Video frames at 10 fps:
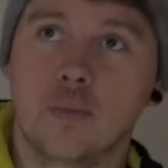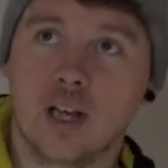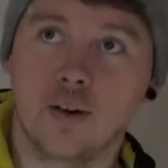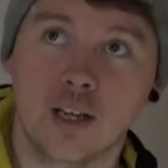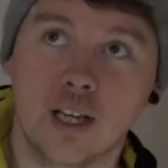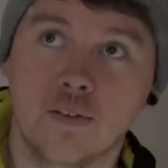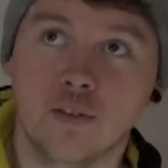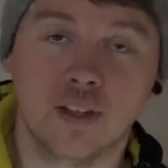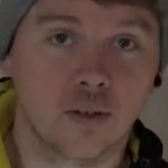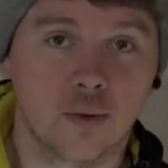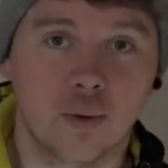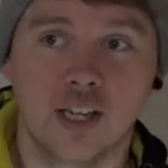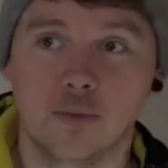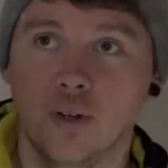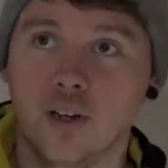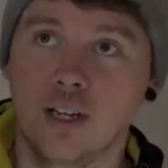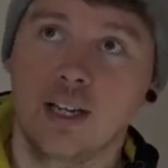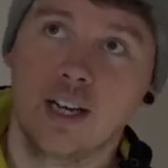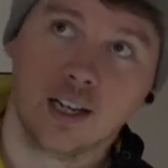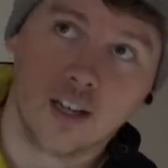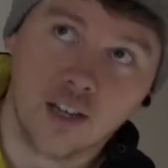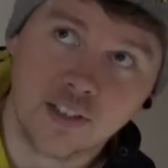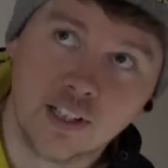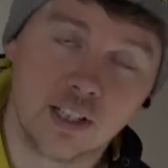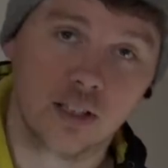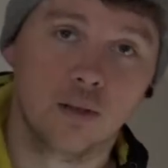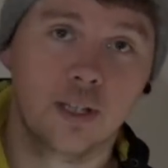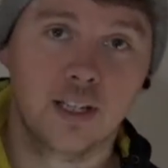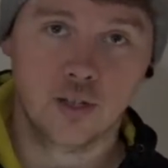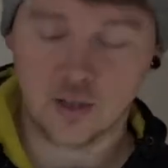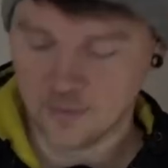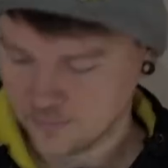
below if you think otherwise, but I can't see this going to be an issue.